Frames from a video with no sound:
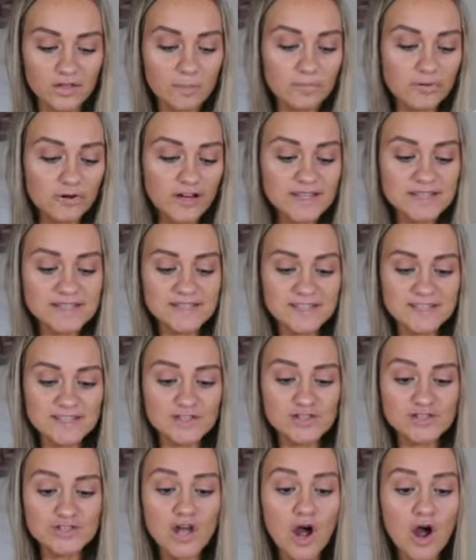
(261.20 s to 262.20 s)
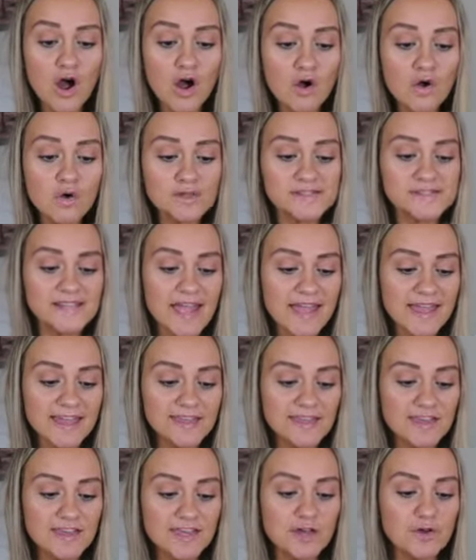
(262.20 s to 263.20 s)
The print is so dang
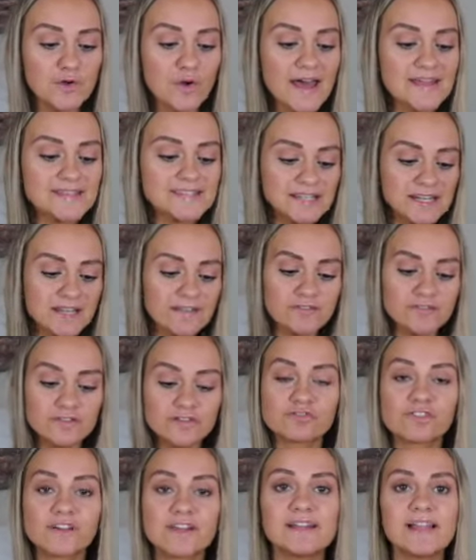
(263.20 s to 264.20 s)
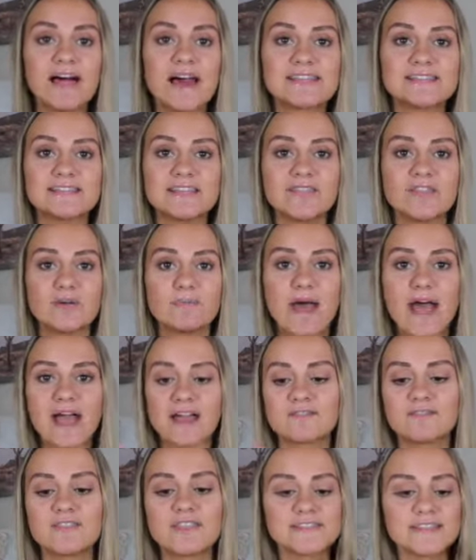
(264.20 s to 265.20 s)
cute. I didn't even realize that the back
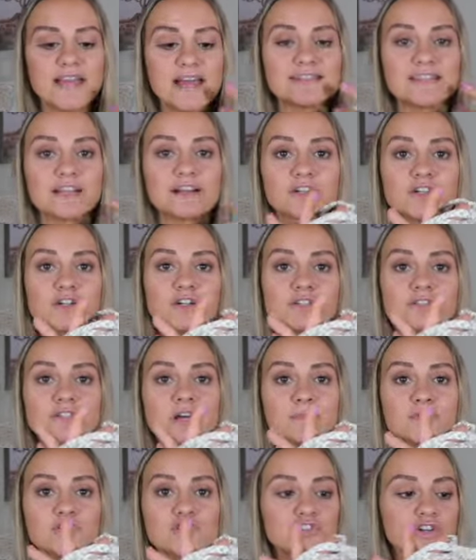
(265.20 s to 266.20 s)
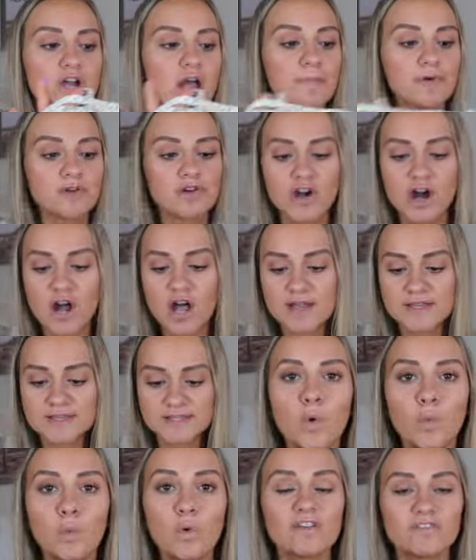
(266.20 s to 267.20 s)
of this has like a little double strap across.
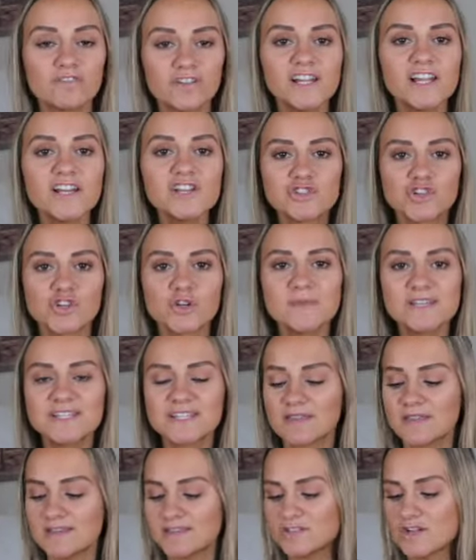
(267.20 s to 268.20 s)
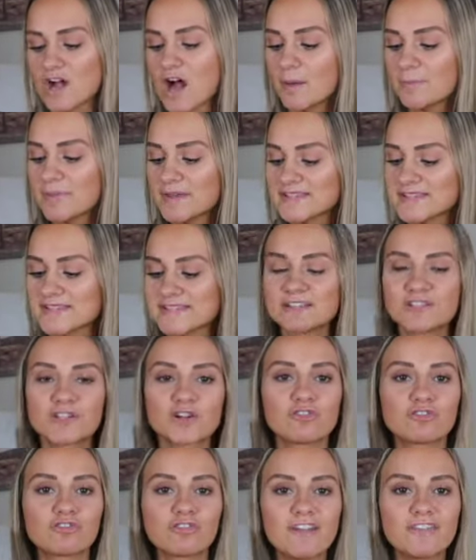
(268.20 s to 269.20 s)
What really drew me to this top is this
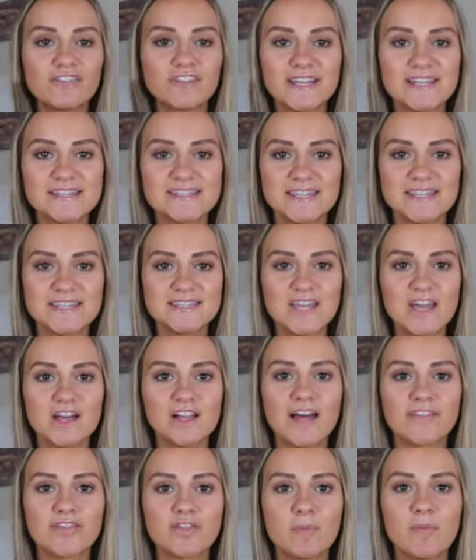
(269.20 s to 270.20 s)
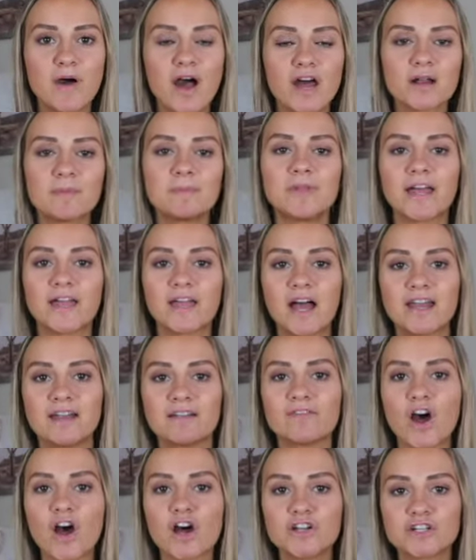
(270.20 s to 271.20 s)
little ruffling detail at the bottom, like kind
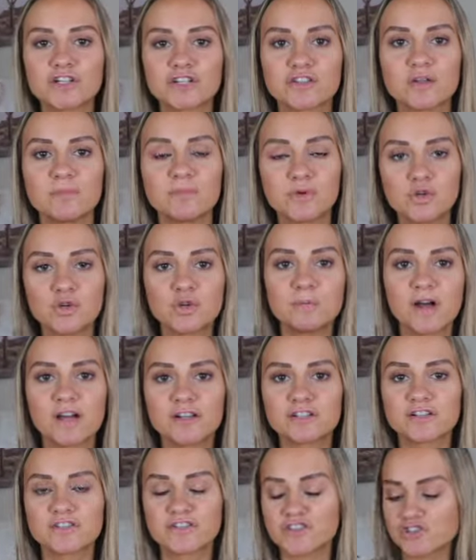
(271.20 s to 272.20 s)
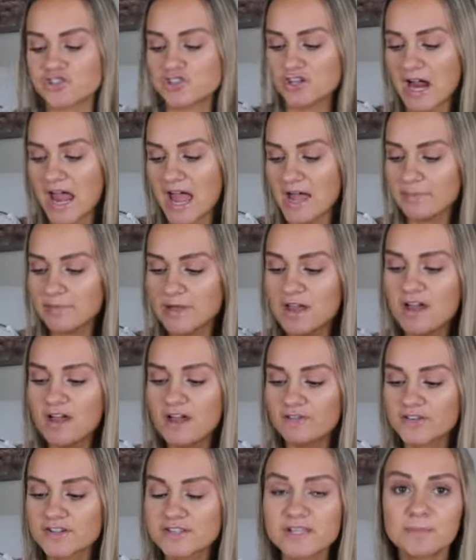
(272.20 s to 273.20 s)
of under the boob, under the strap.
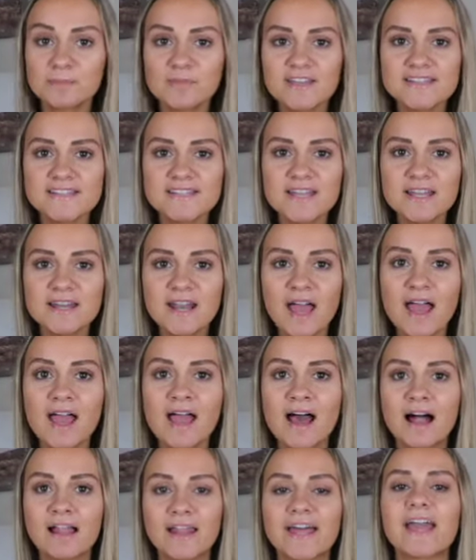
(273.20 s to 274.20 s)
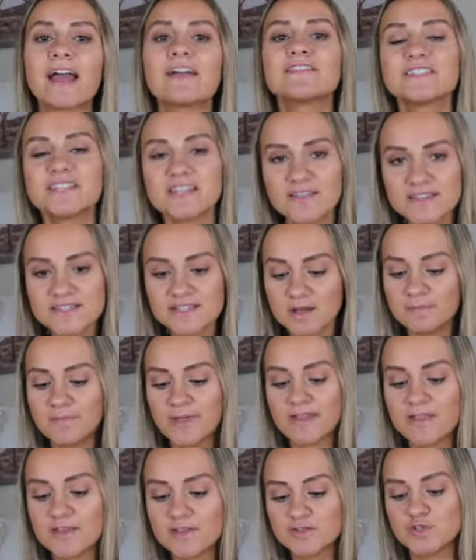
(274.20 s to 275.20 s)
For some reason, like, I've seen this on
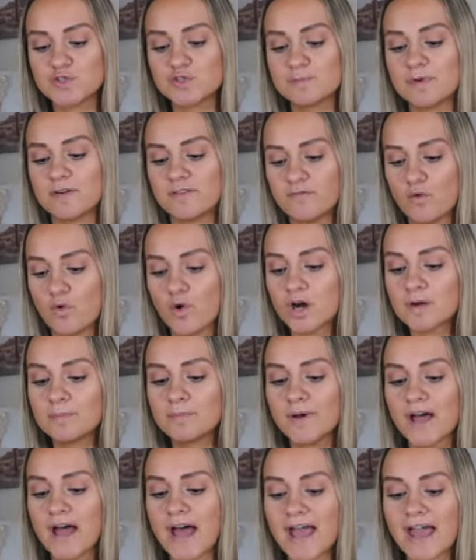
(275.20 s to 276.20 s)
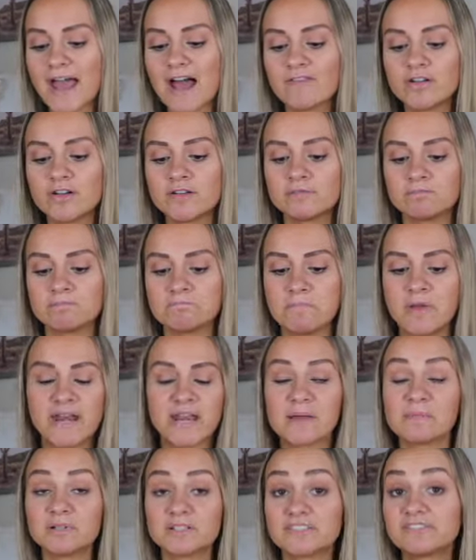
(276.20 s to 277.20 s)
bathing suits before, but I haven't been
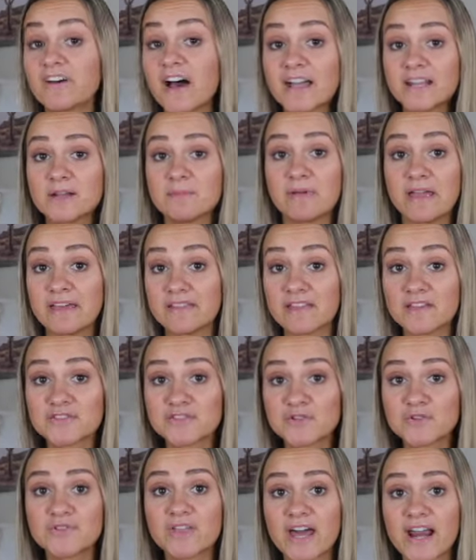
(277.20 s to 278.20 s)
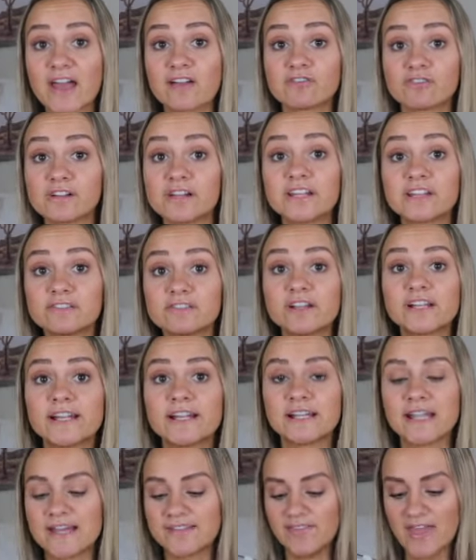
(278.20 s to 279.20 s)
able to find a bathing suit that I really, really
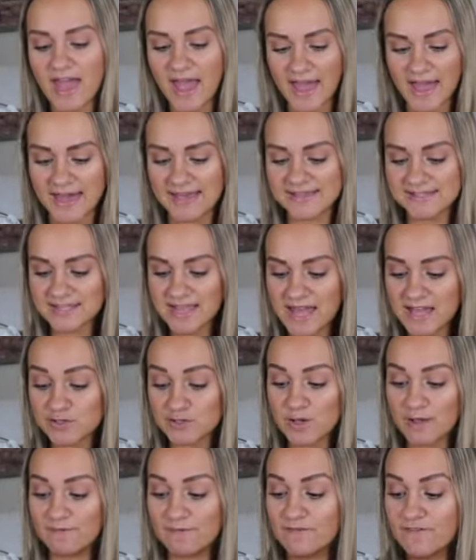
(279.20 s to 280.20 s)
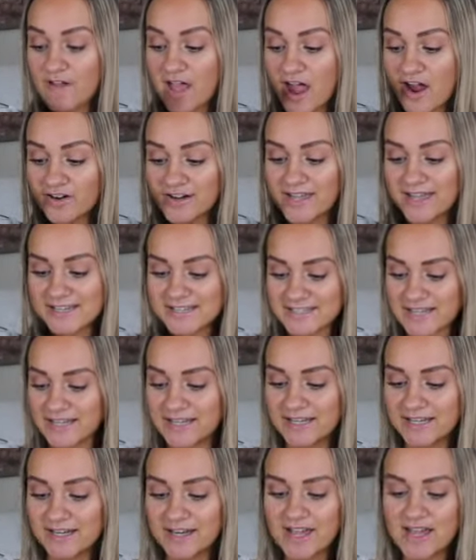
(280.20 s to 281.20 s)
like that has that. So I'm very
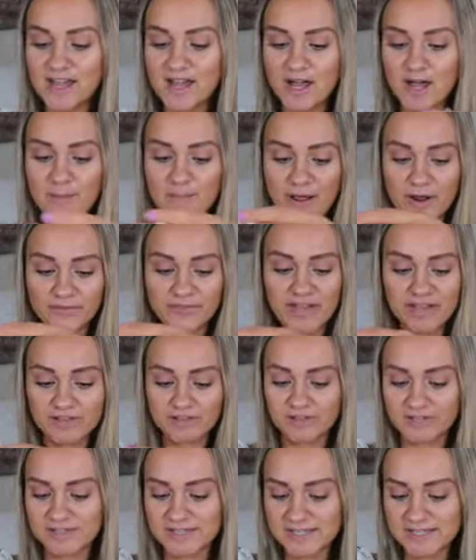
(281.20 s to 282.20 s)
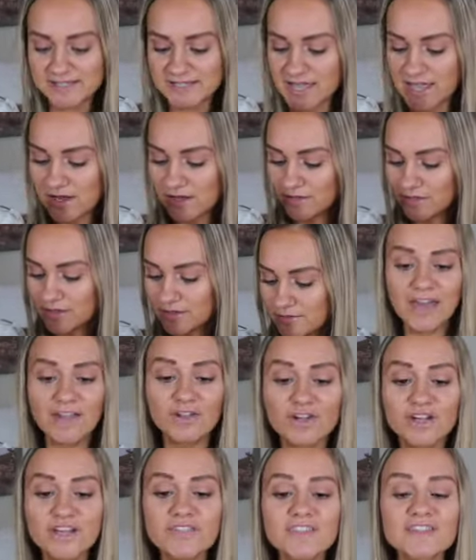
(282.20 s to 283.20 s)
excited about that little detail. And
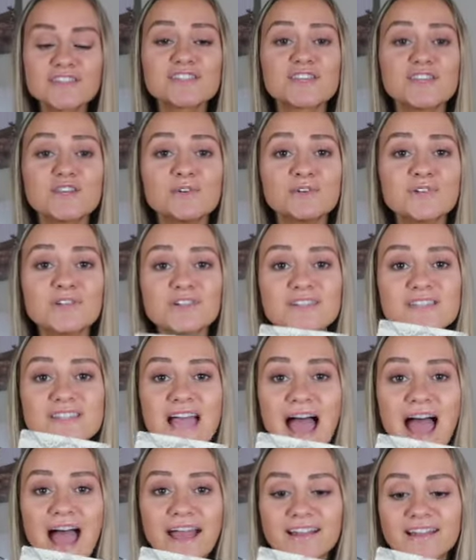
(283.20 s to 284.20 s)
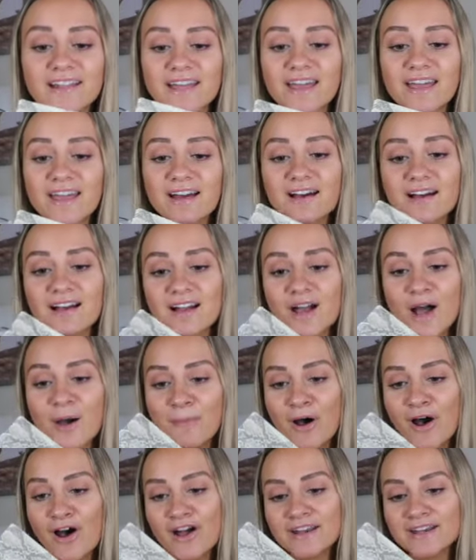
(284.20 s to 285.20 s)
look at this cute little tag. Like, come
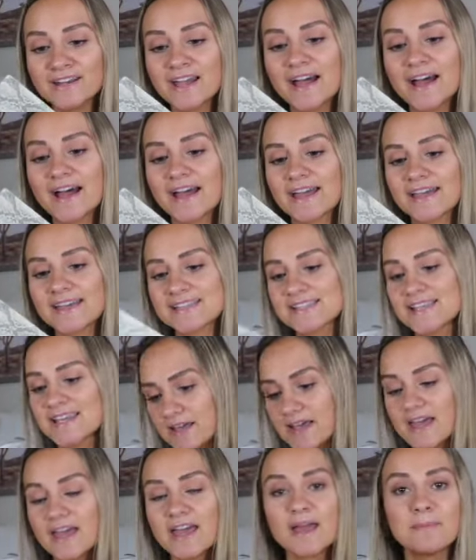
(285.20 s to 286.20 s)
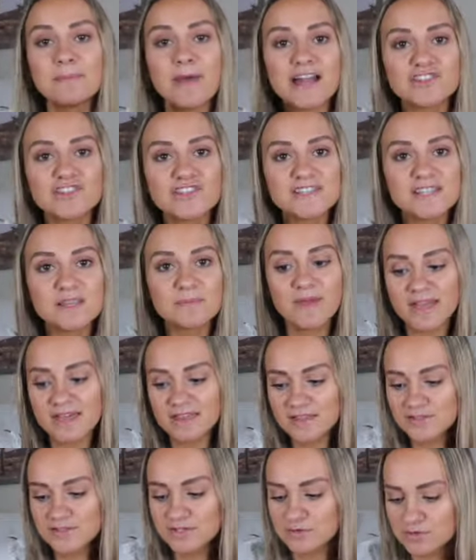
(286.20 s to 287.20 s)
on, guys. It matches the
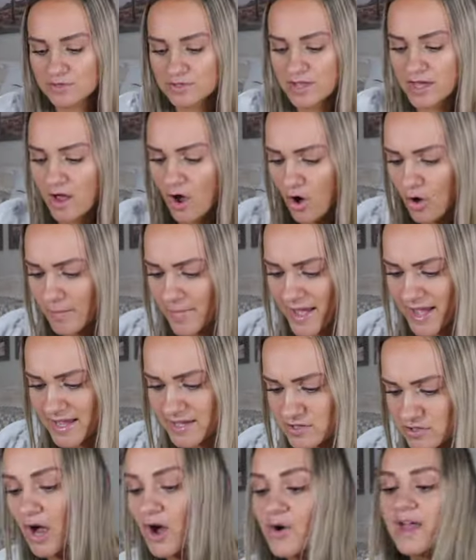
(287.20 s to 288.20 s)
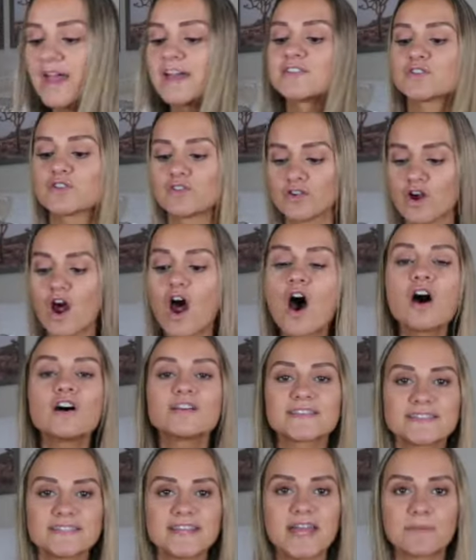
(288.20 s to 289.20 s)
bathing suit. Do they all match? Okay, so they're all
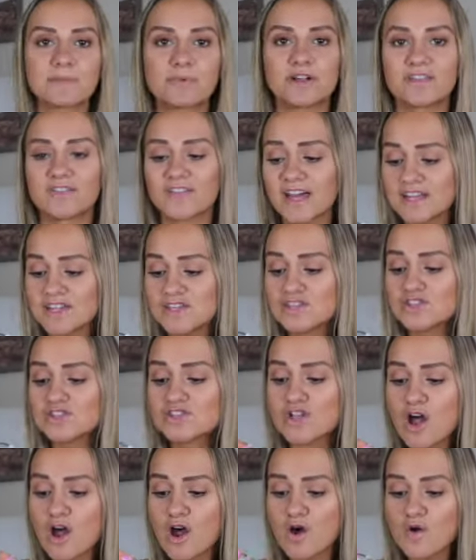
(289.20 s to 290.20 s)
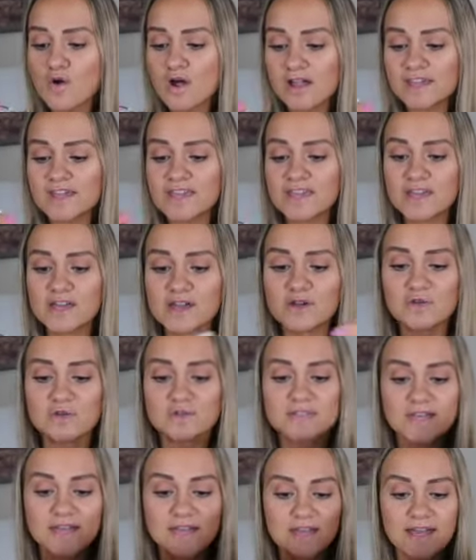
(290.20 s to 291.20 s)
snake print. That is so
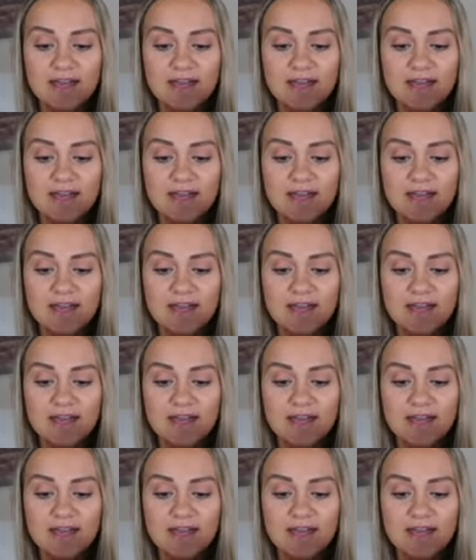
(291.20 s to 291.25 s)
cute.